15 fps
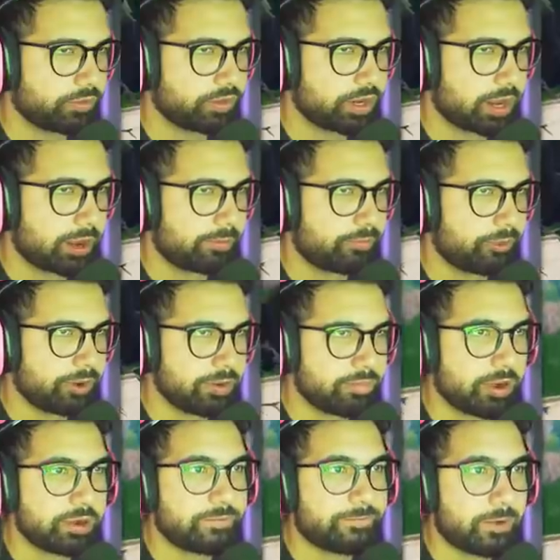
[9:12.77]
Y'all pretty
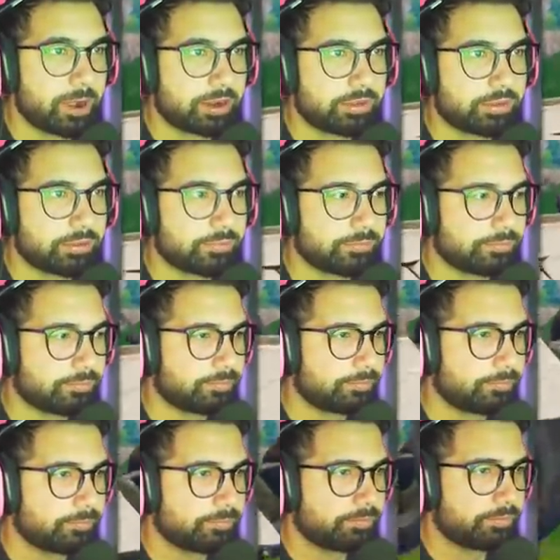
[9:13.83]
much fucked.
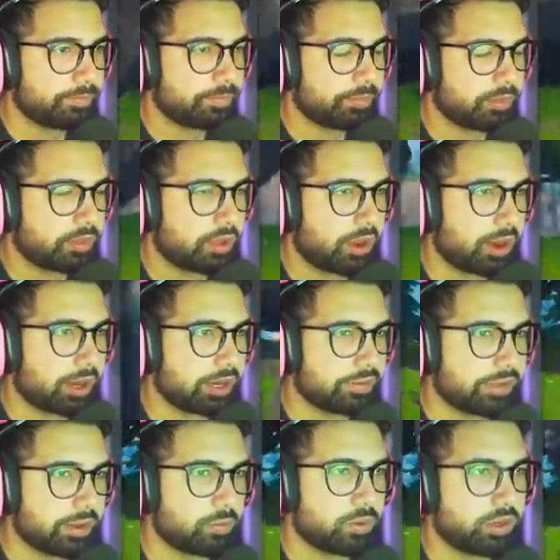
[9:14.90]
All right, I'm gonna
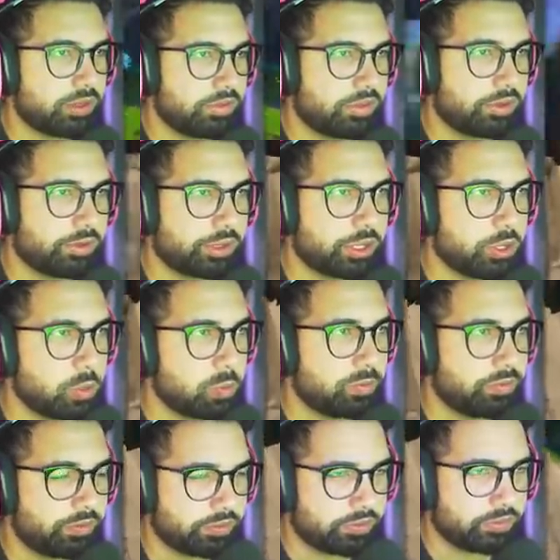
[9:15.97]
take one of these little
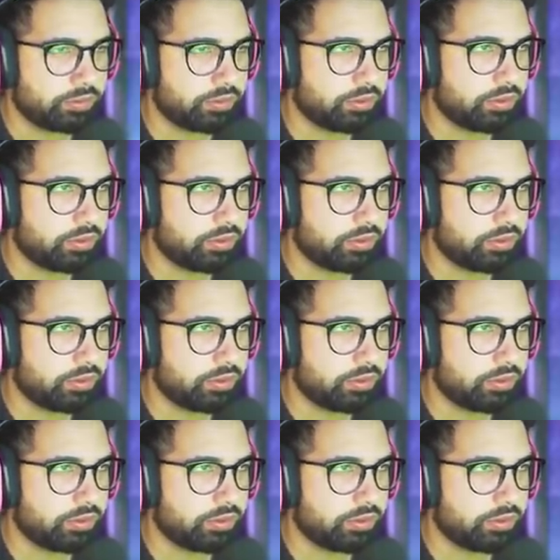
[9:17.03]
cubes.